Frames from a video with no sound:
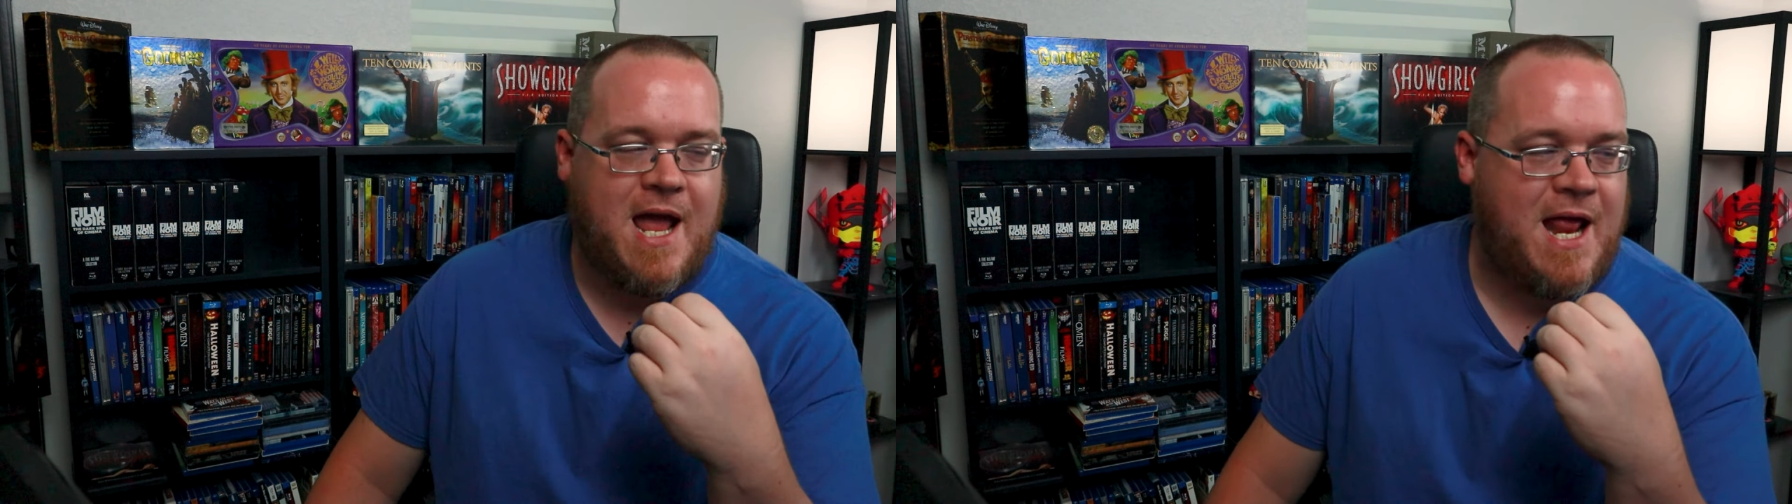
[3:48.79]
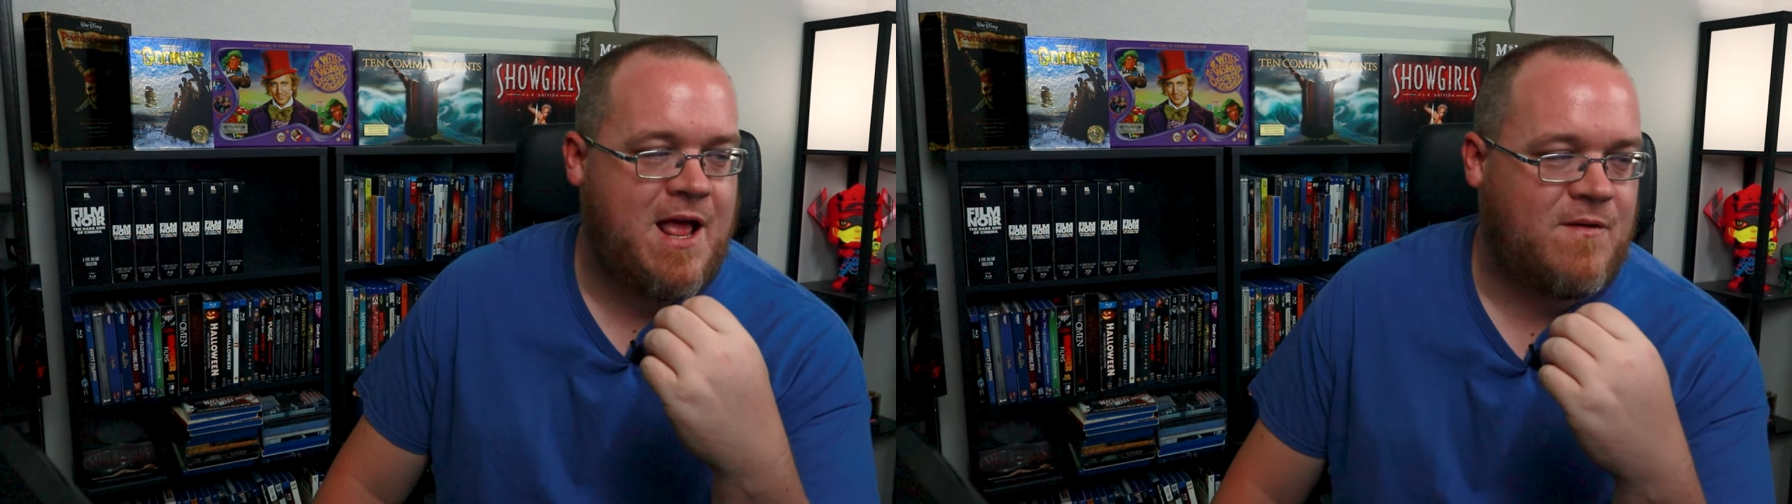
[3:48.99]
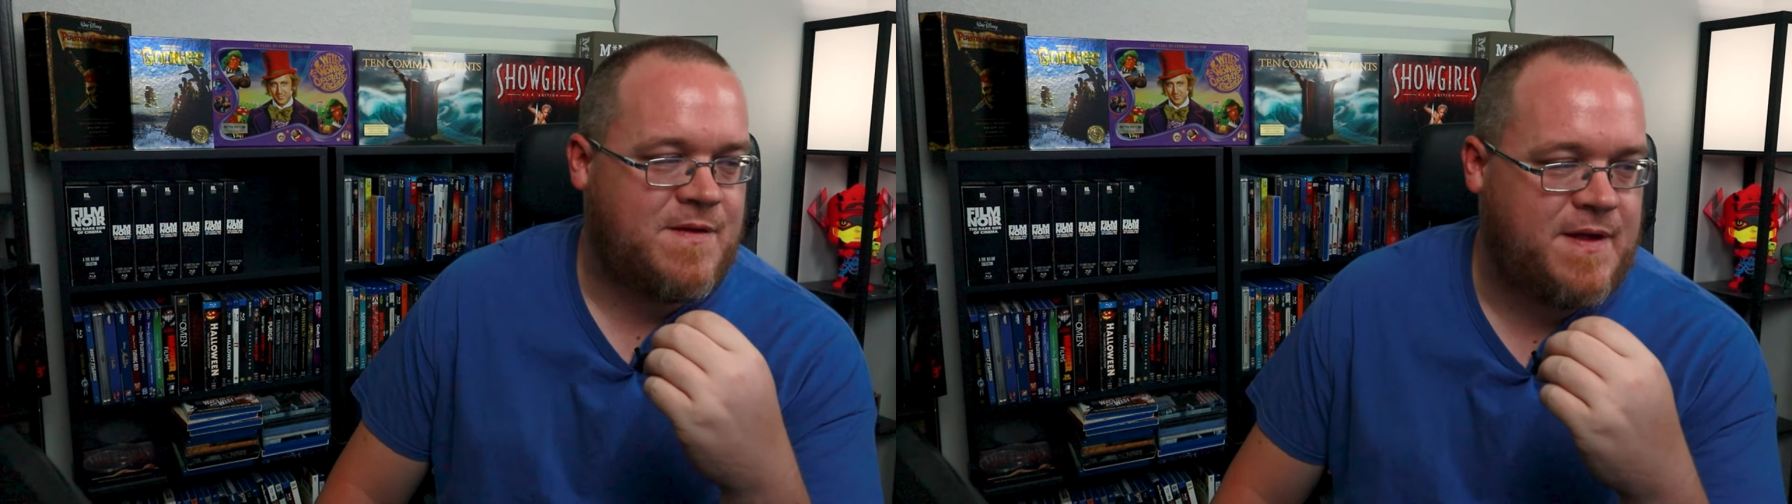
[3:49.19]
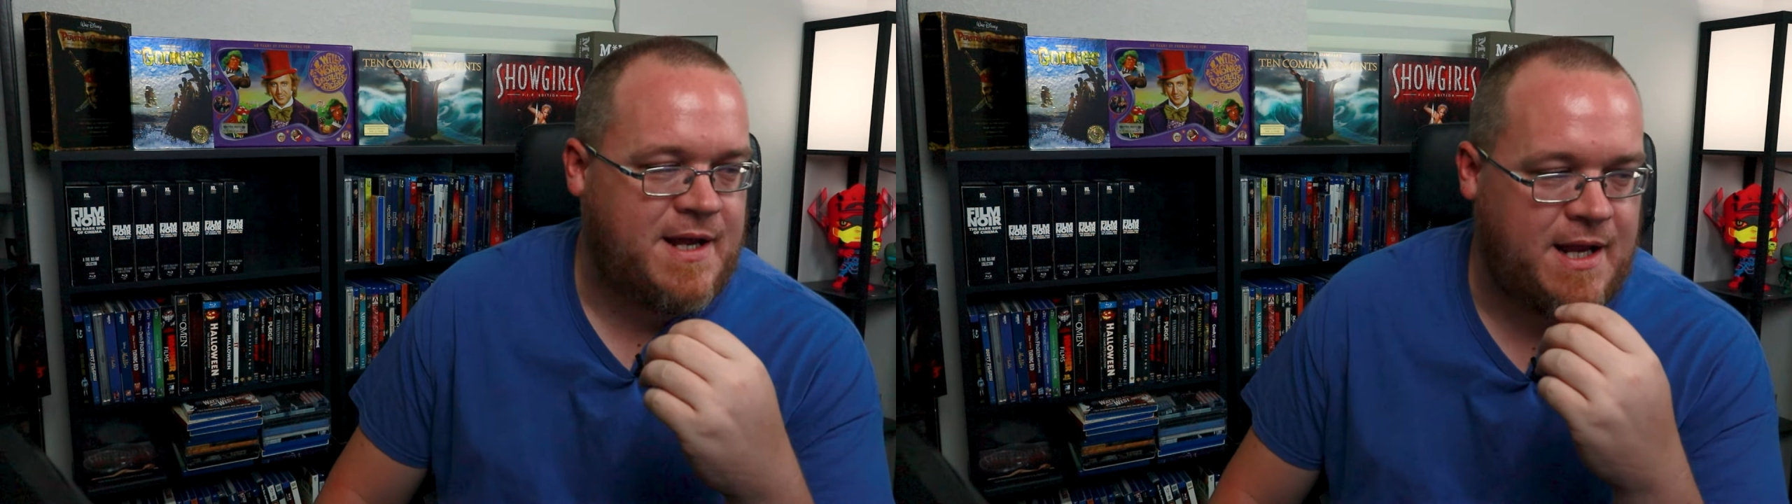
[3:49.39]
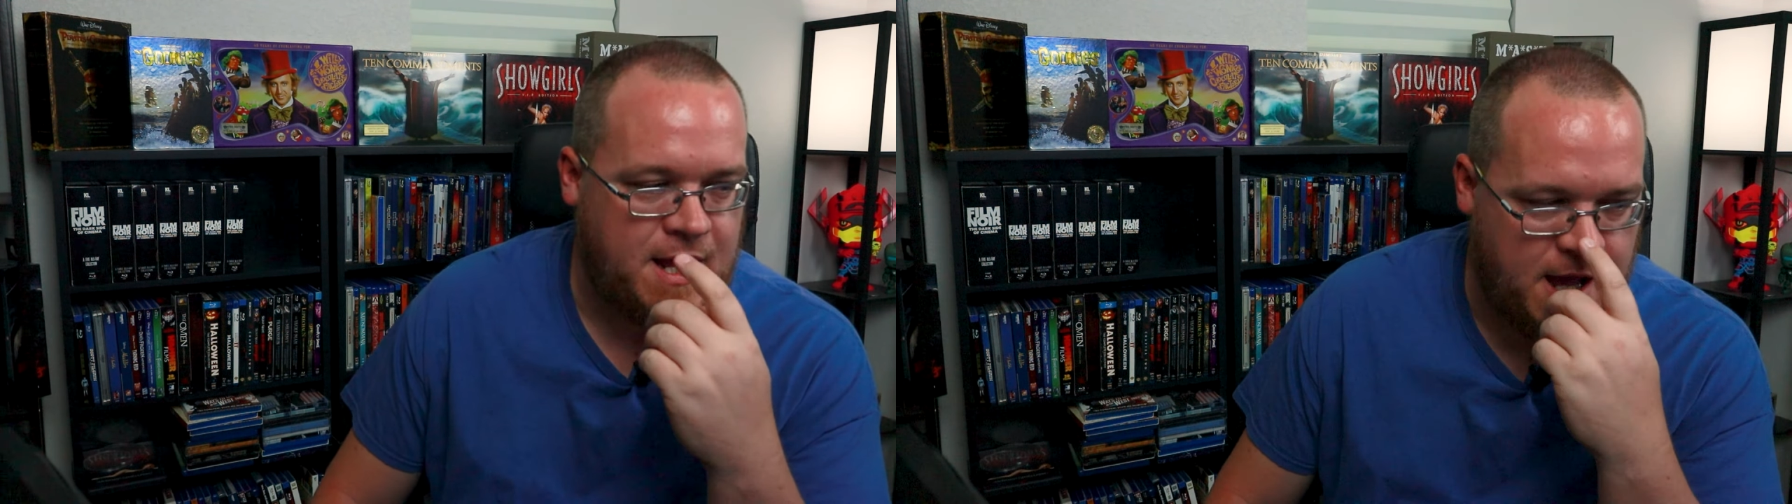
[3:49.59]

and everything,